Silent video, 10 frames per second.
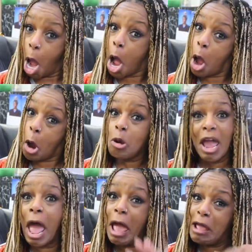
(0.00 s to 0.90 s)
oh,
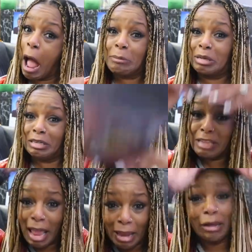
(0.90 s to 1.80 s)
okay, I'm good
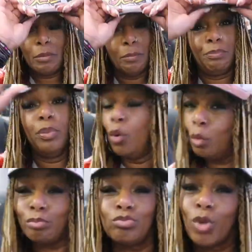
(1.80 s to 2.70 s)
then.
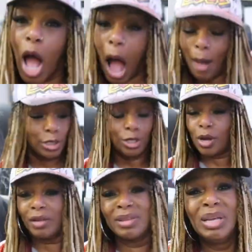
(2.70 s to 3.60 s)
Boom, I'm
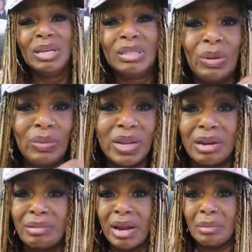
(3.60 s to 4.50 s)
good. So what
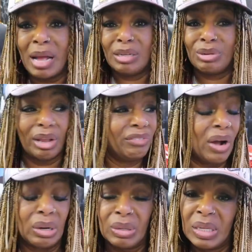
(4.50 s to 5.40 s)
career am I dressed for?